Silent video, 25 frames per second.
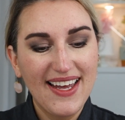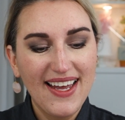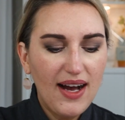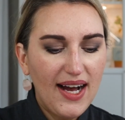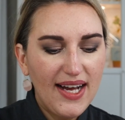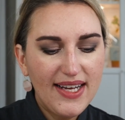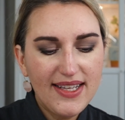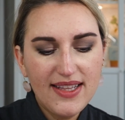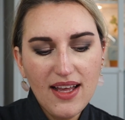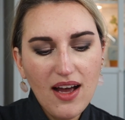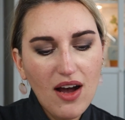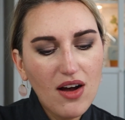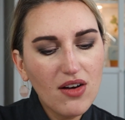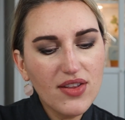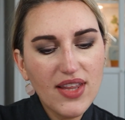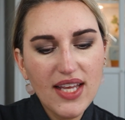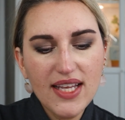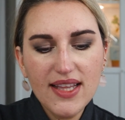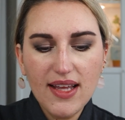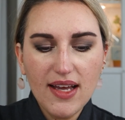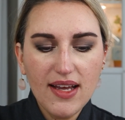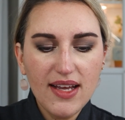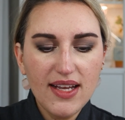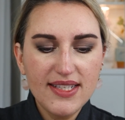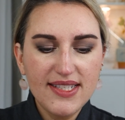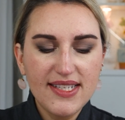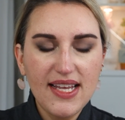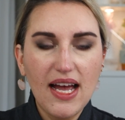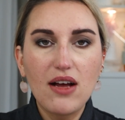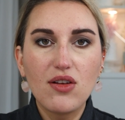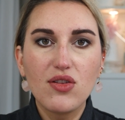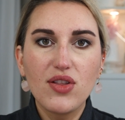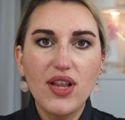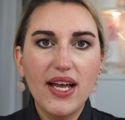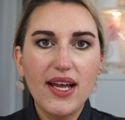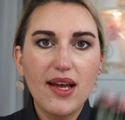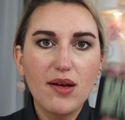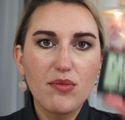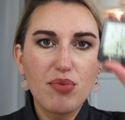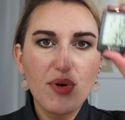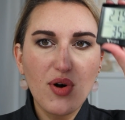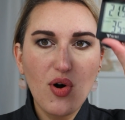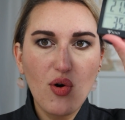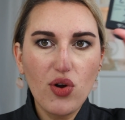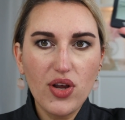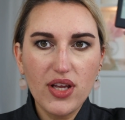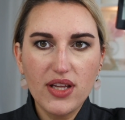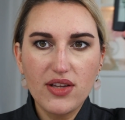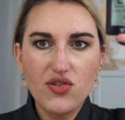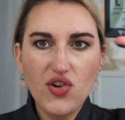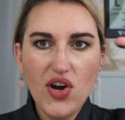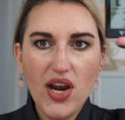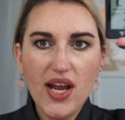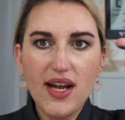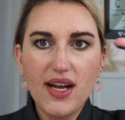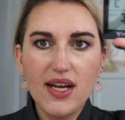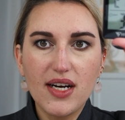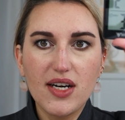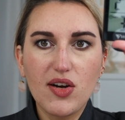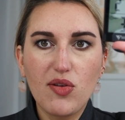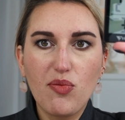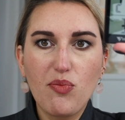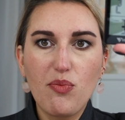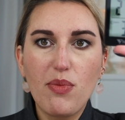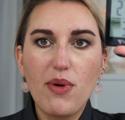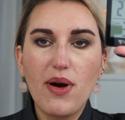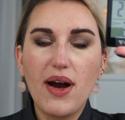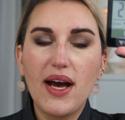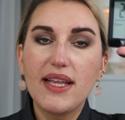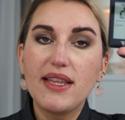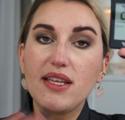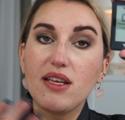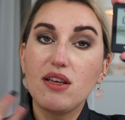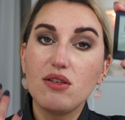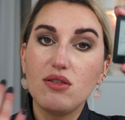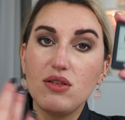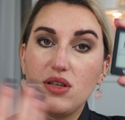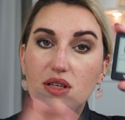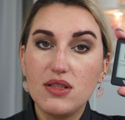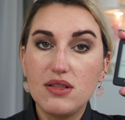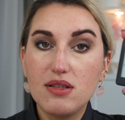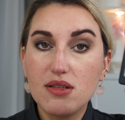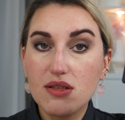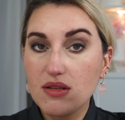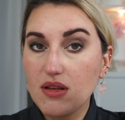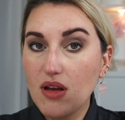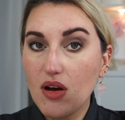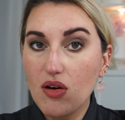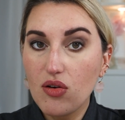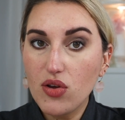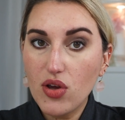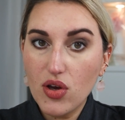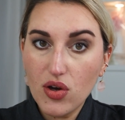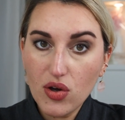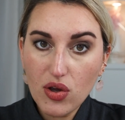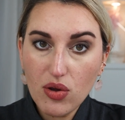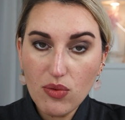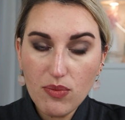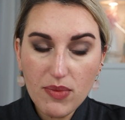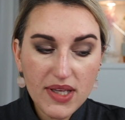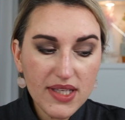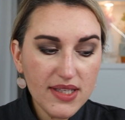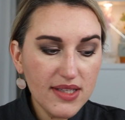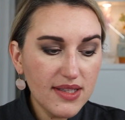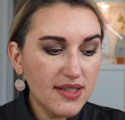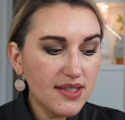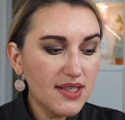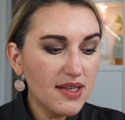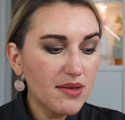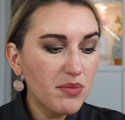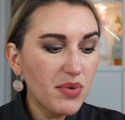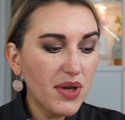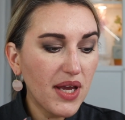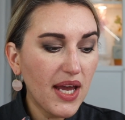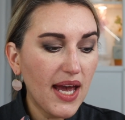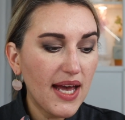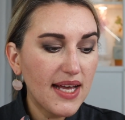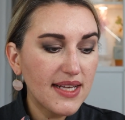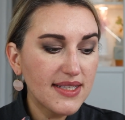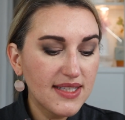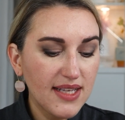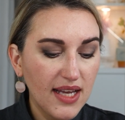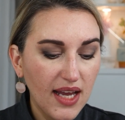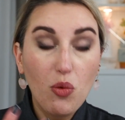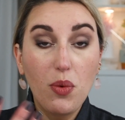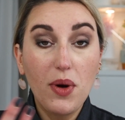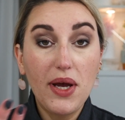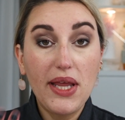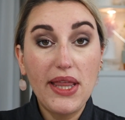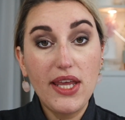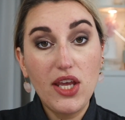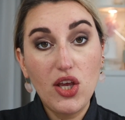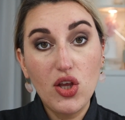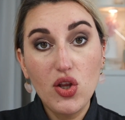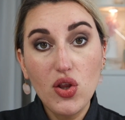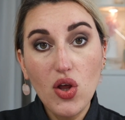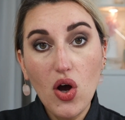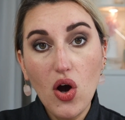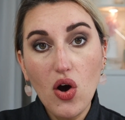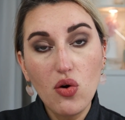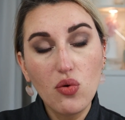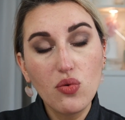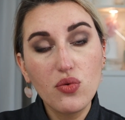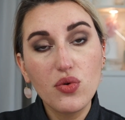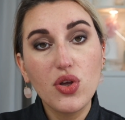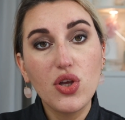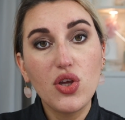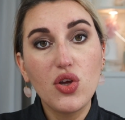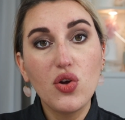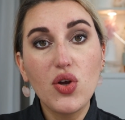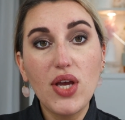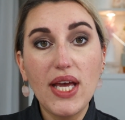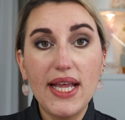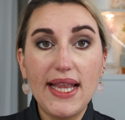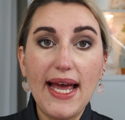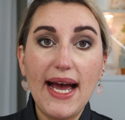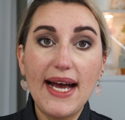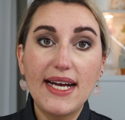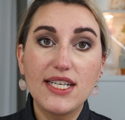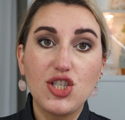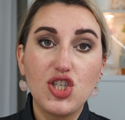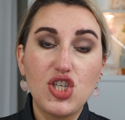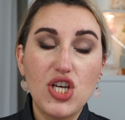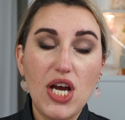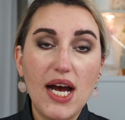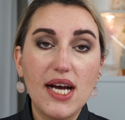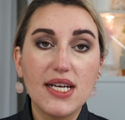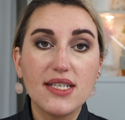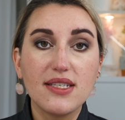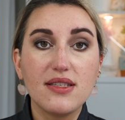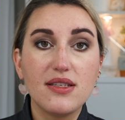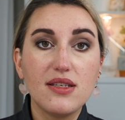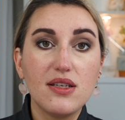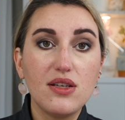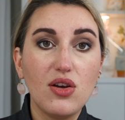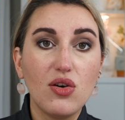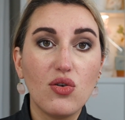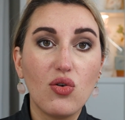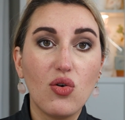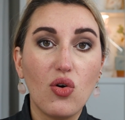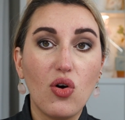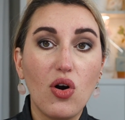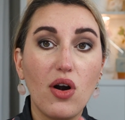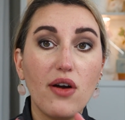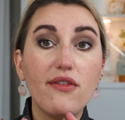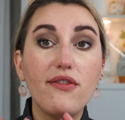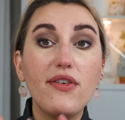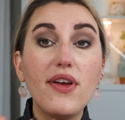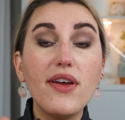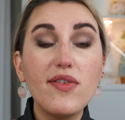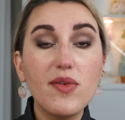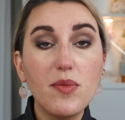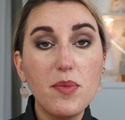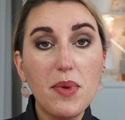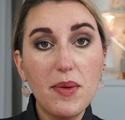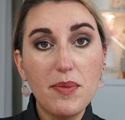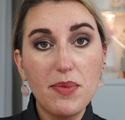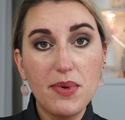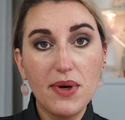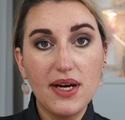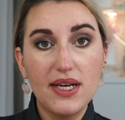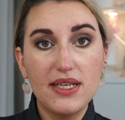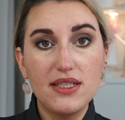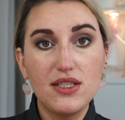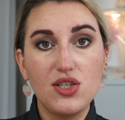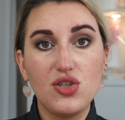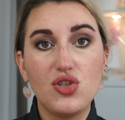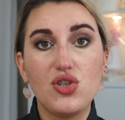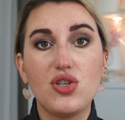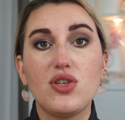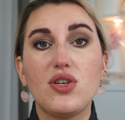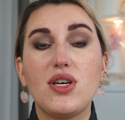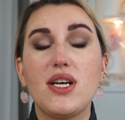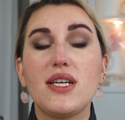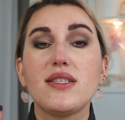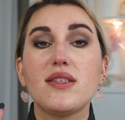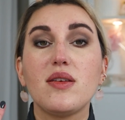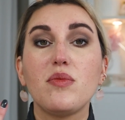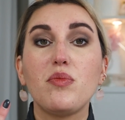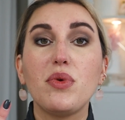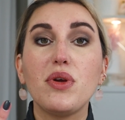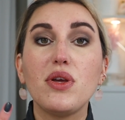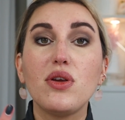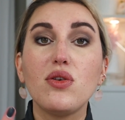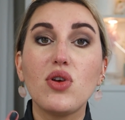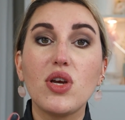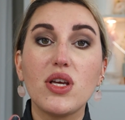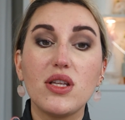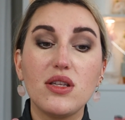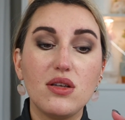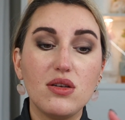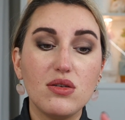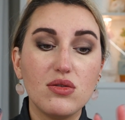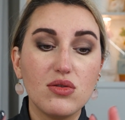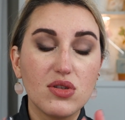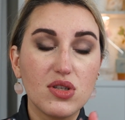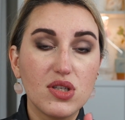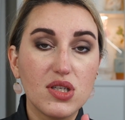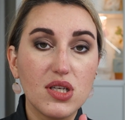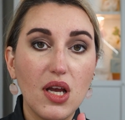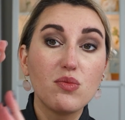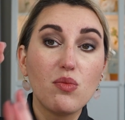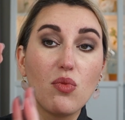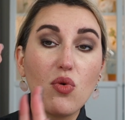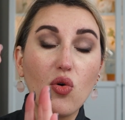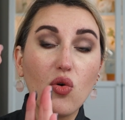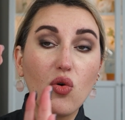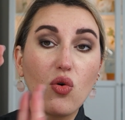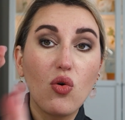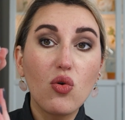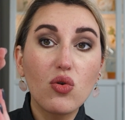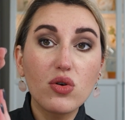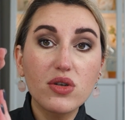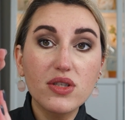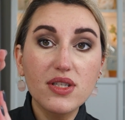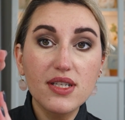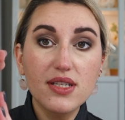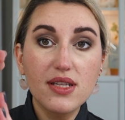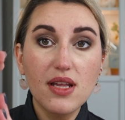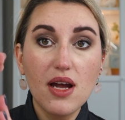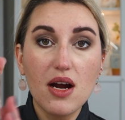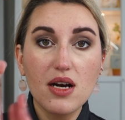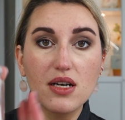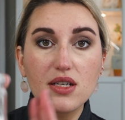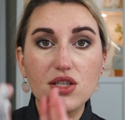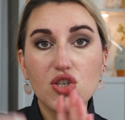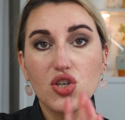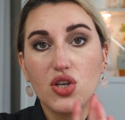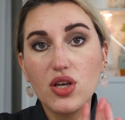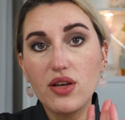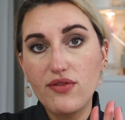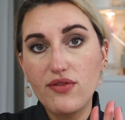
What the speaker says: I know that I sound like a broken record, but you need to know your humidity, because when you know, you can adjust your Wafer paper conditioner recipe. You can use more cornstarch